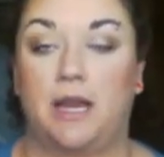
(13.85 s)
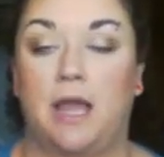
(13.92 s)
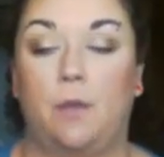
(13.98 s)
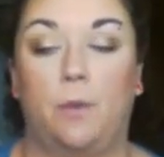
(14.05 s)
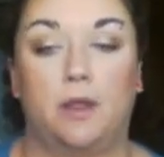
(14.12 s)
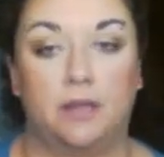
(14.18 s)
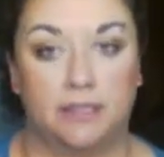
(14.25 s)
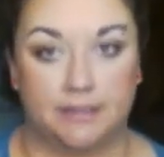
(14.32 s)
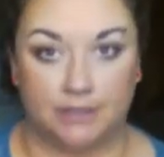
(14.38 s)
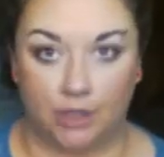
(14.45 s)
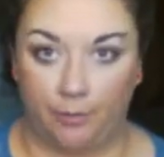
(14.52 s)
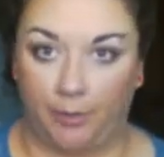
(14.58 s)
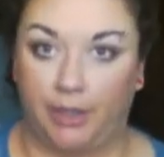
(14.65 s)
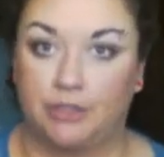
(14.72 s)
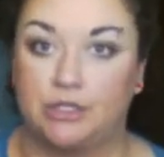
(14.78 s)
I will
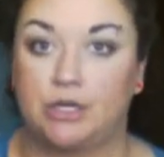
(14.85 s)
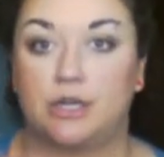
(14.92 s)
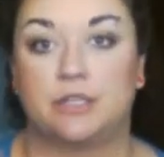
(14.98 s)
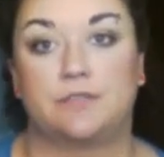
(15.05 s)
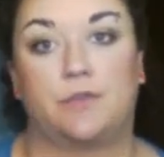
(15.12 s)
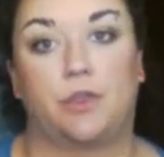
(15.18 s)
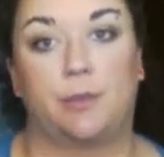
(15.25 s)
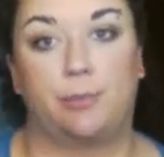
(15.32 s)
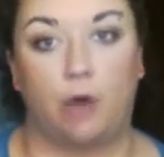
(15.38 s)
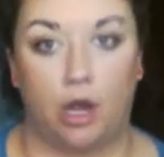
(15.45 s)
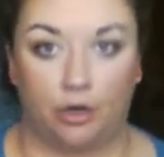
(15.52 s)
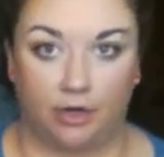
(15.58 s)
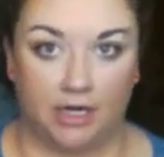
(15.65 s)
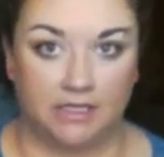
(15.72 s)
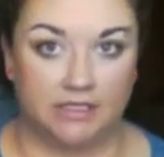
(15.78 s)
insert pictures for the
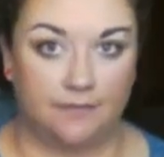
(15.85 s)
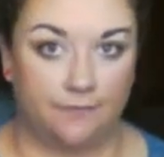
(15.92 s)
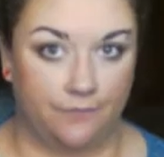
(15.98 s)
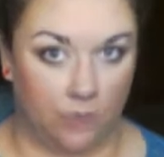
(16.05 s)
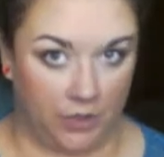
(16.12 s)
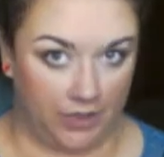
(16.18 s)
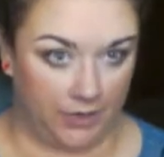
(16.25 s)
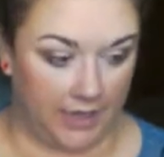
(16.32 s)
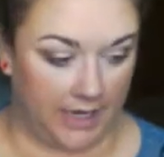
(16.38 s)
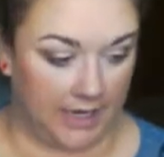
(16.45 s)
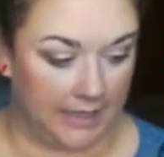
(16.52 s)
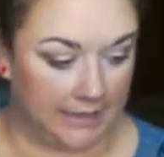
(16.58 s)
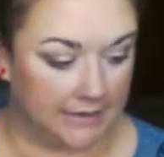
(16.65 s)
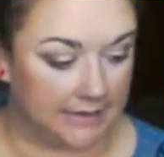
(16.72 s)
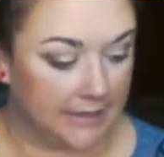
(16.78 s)
progress for you
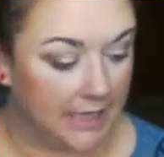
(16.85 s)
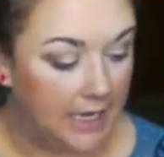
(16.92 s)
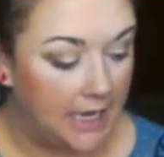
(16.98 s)
guys.